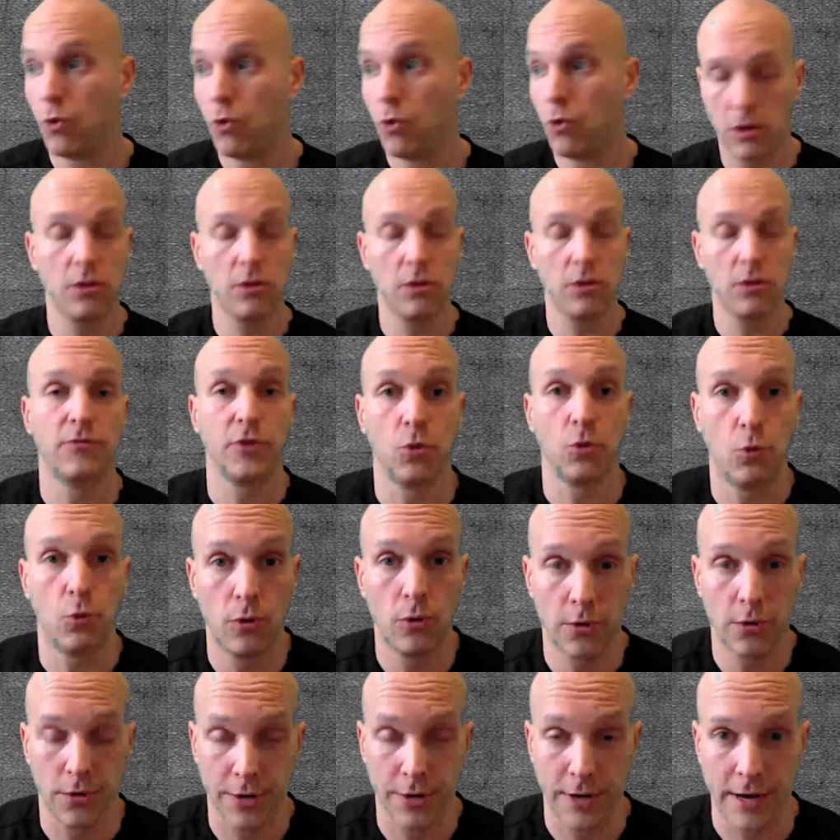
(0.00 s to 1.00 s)
well, all over the
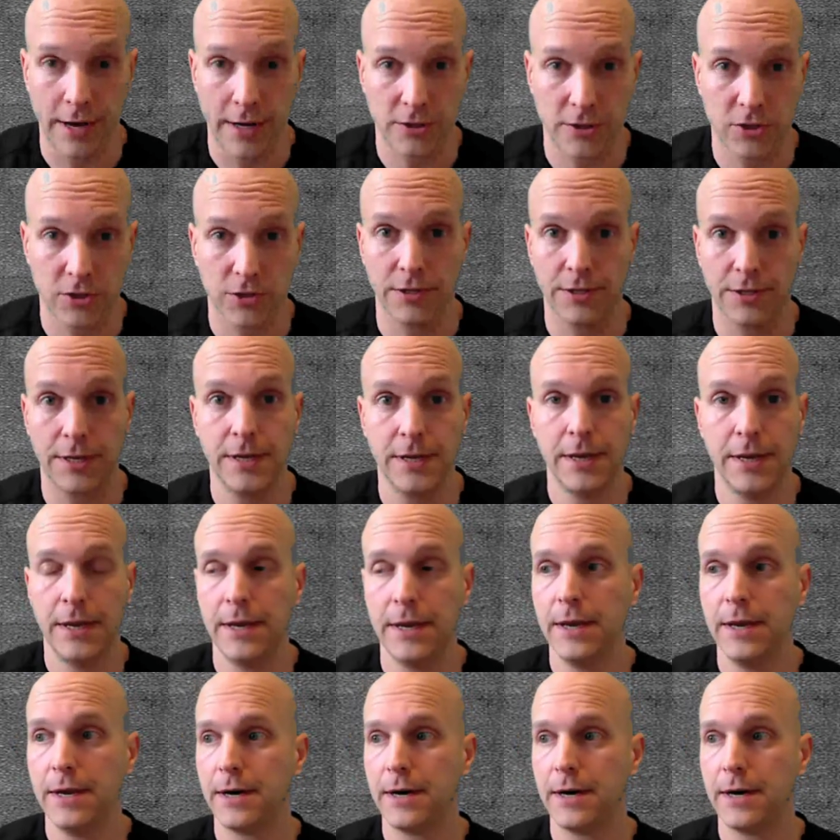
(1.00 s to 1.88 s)
world actually.